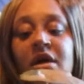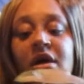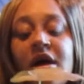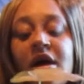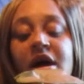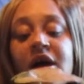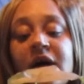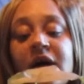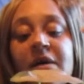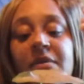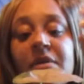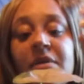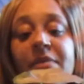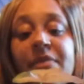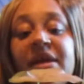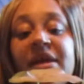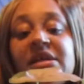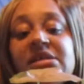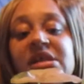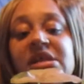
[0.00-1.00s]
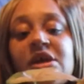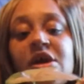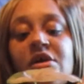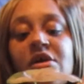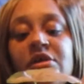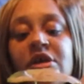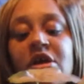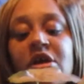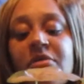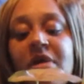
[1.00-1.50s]
A pink
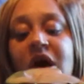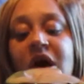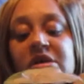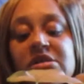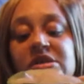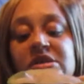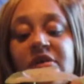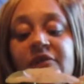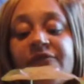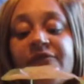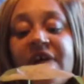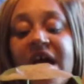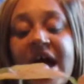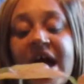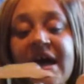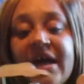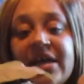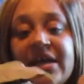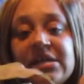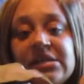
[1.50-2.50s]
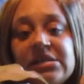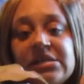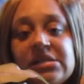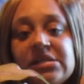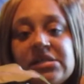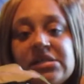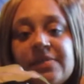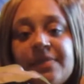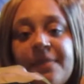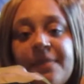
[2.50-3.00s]
syngonium also
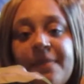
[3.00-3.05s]
vines